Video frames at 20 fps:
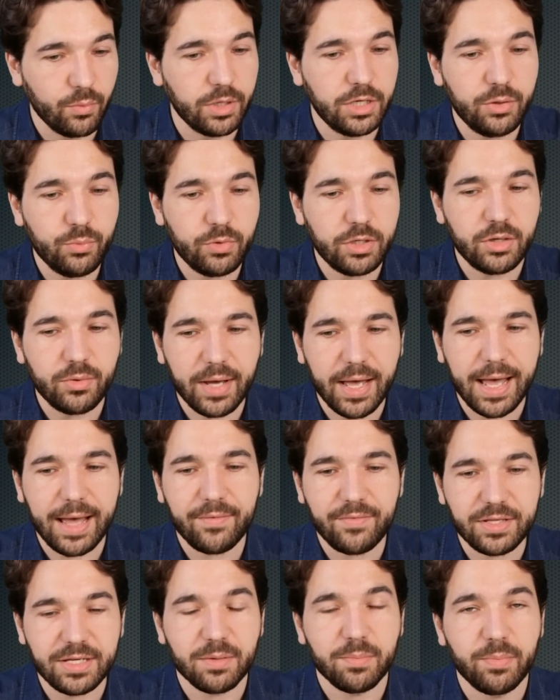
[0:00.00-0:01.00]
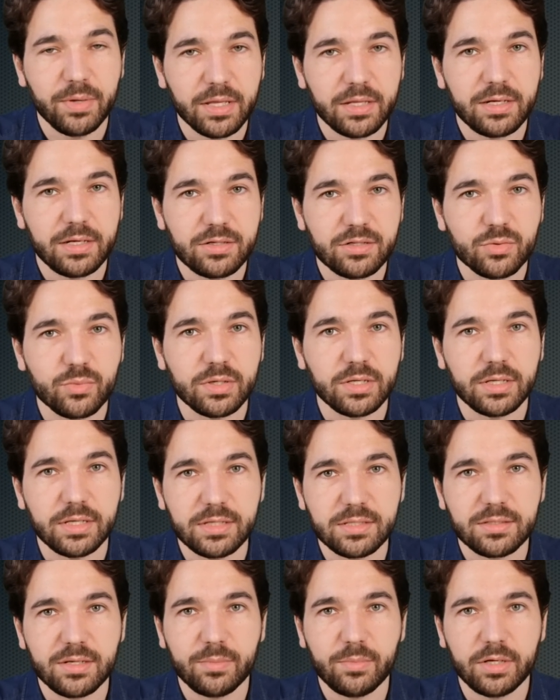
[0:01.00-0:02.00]
you have the ability to
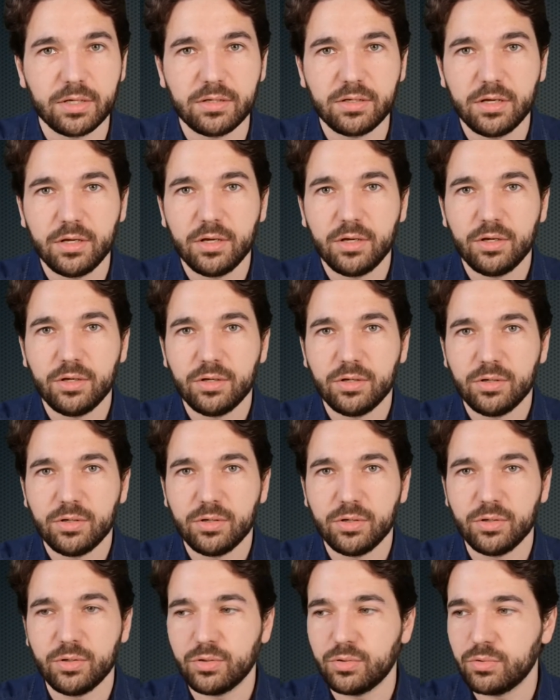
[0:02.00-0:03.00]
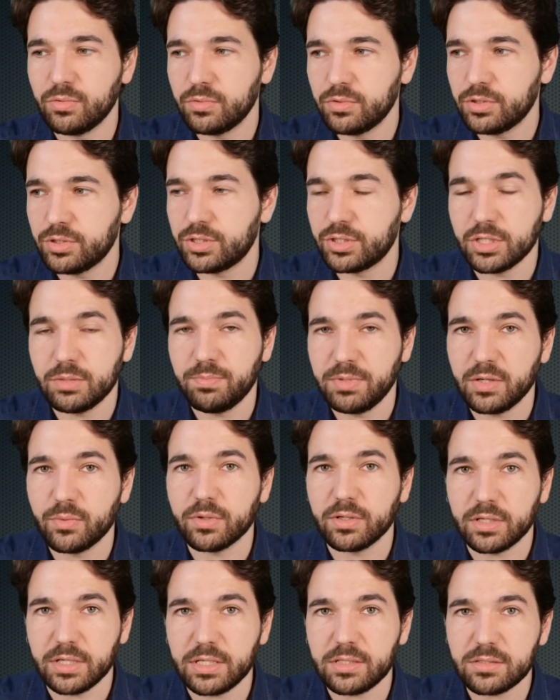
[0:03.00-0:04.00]
release someone who should be
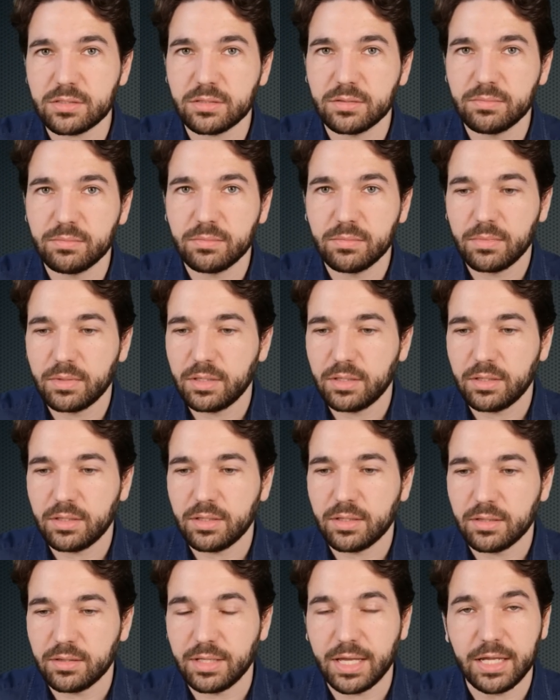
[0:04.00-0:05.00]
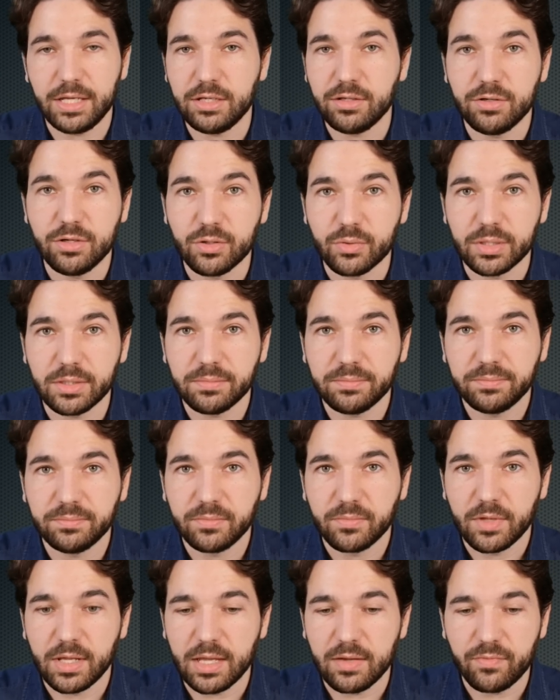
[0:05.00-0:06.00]
released, then you do it.
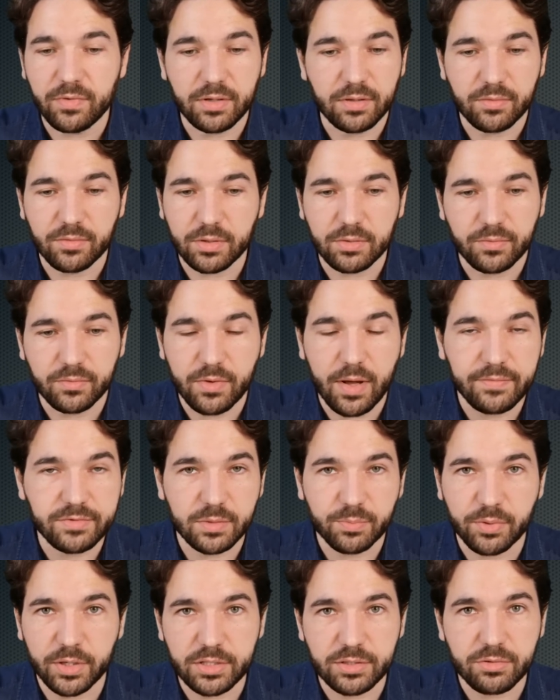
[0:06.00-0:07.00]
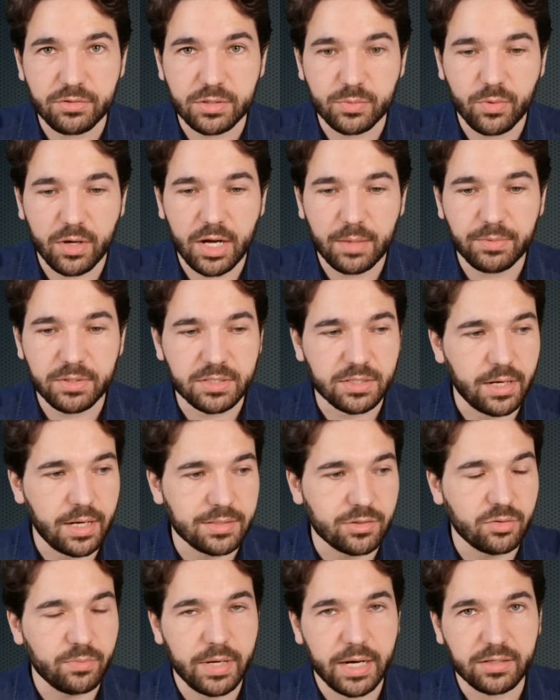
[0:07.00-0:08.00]
If it involves a prisoner swap, this
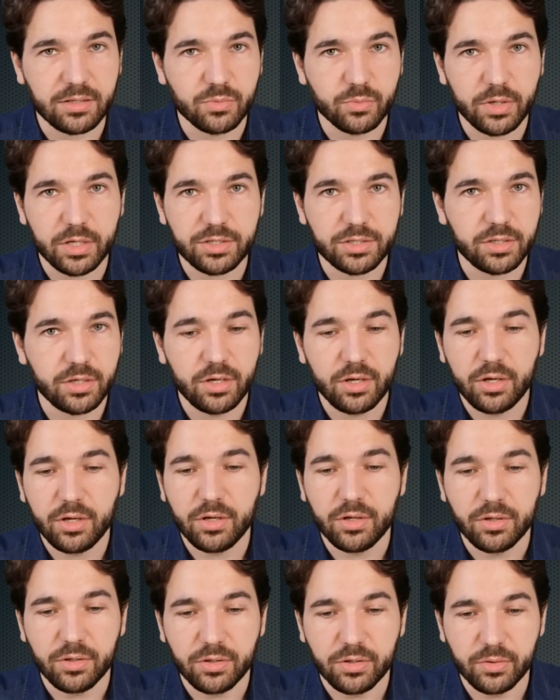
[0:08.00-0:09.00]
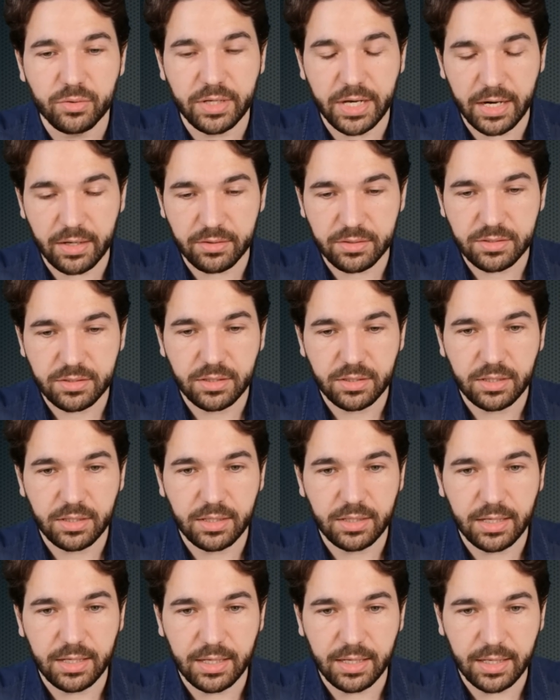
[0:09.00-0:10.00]
guy's going back to Russia, who cares?
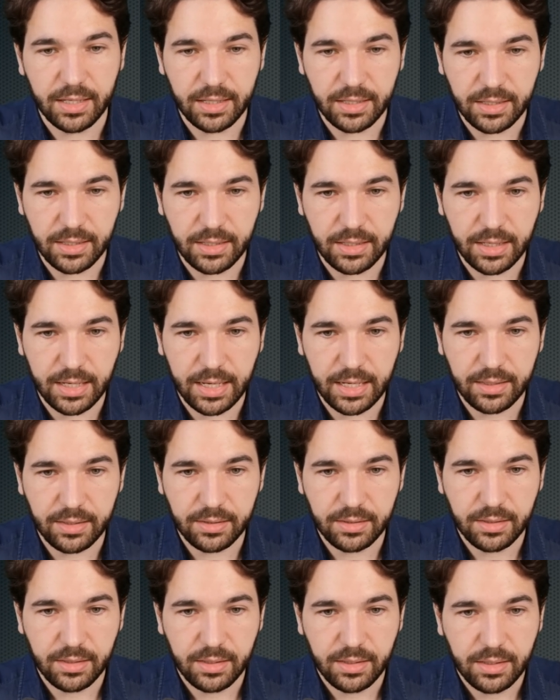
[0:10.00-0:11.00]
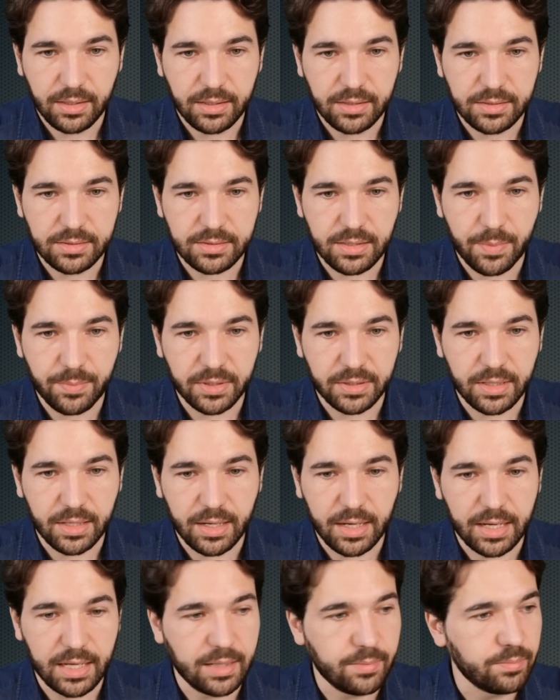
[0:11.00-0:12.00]
Not something that
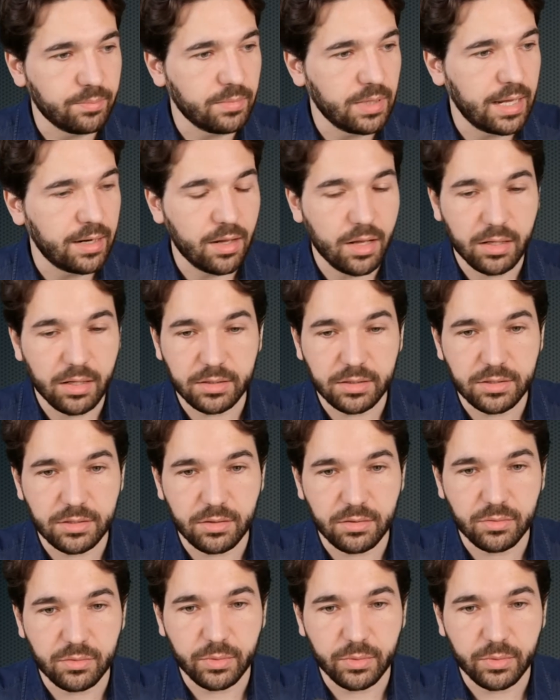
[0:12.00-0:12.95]
I am at all concerned